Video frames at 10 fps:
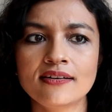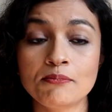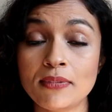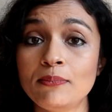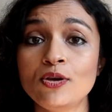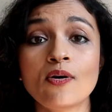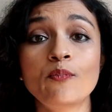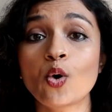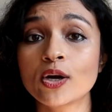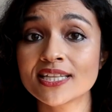Maybe you
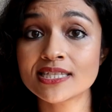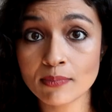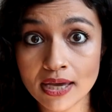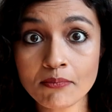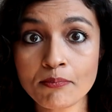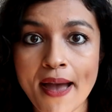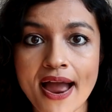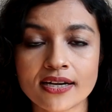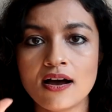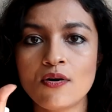have brought in some
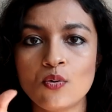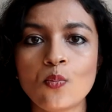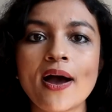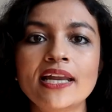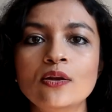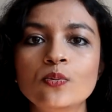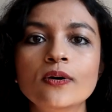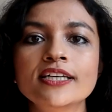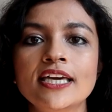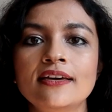impact while
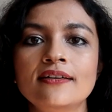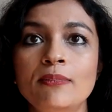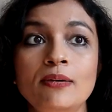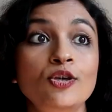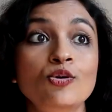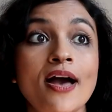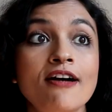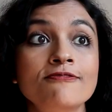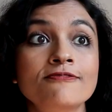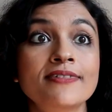working. Maybe you
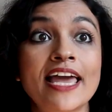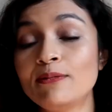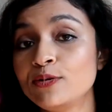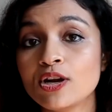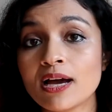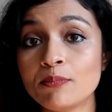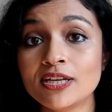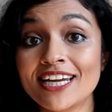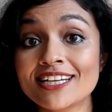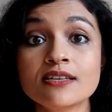have helped your
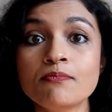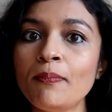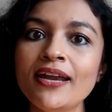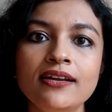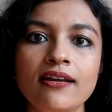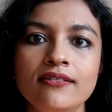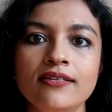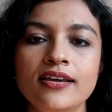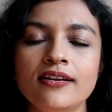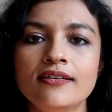company get some
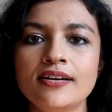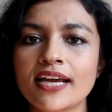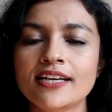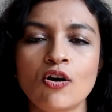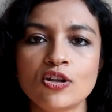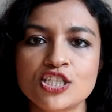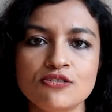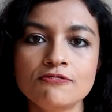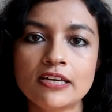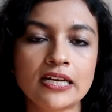patent in a technology
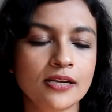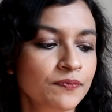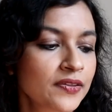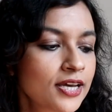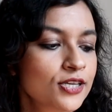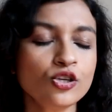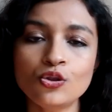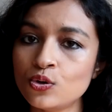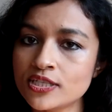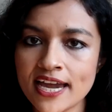field. So
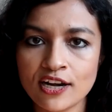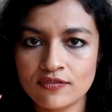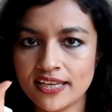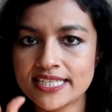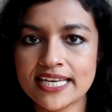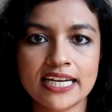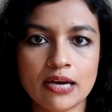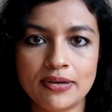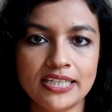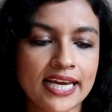those kind of things can
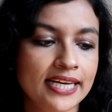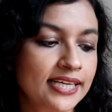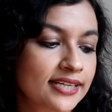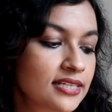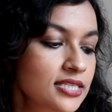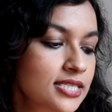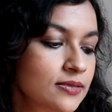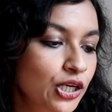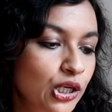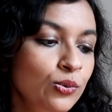come in
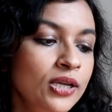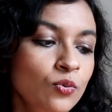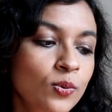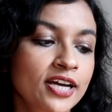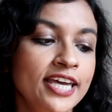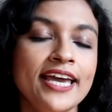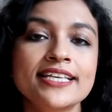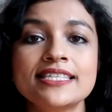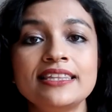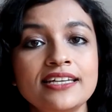technicals. During
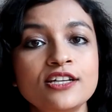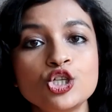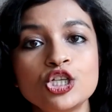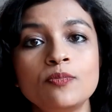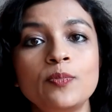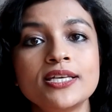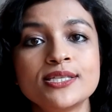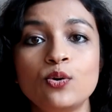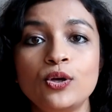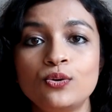WorkX, leadership
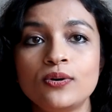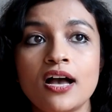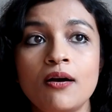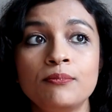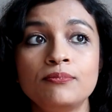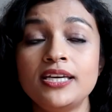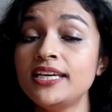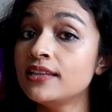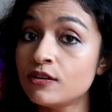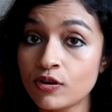is going to come
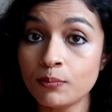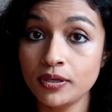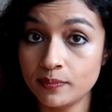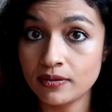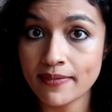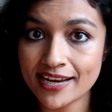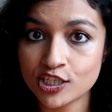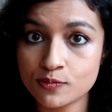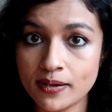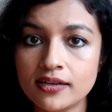either from people
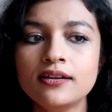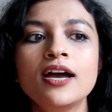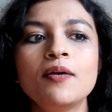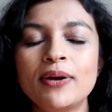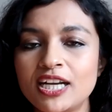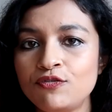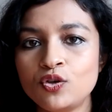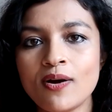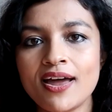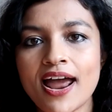management, but if
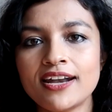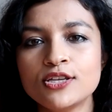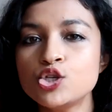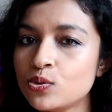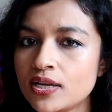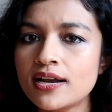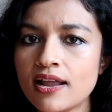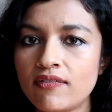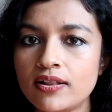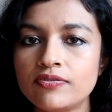you are at a junior
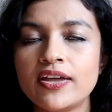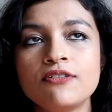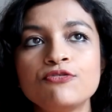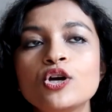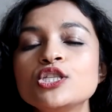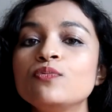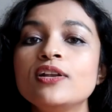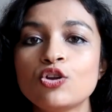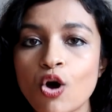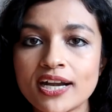level, then of course you
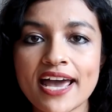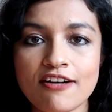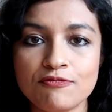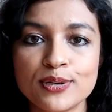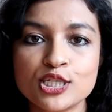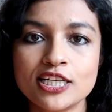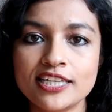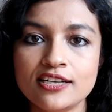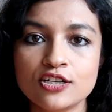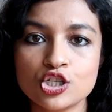will not have much
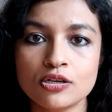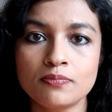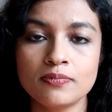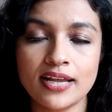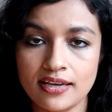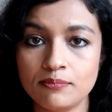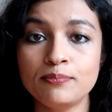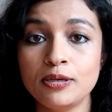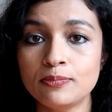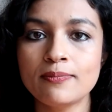leadership like
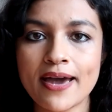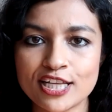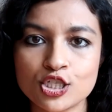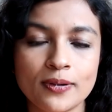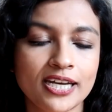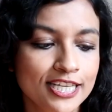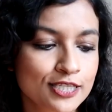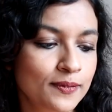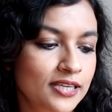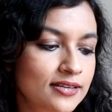people management
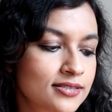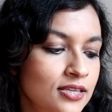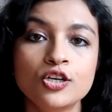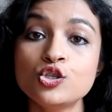experience.